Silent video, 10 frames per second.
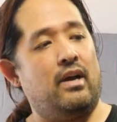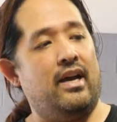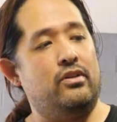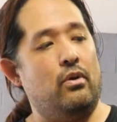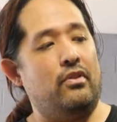
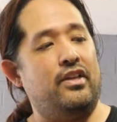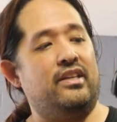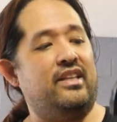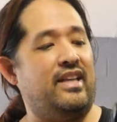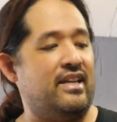I don't think
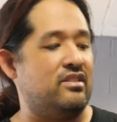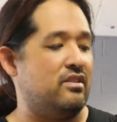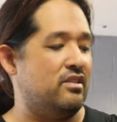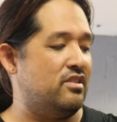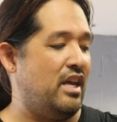that that's
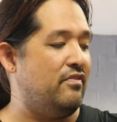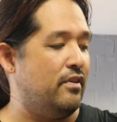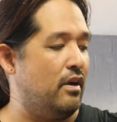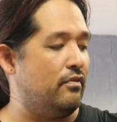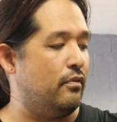safe
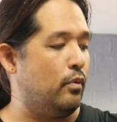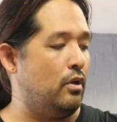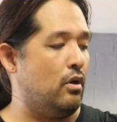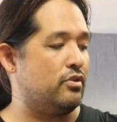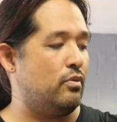enough for
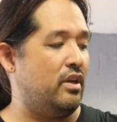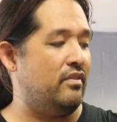longsword.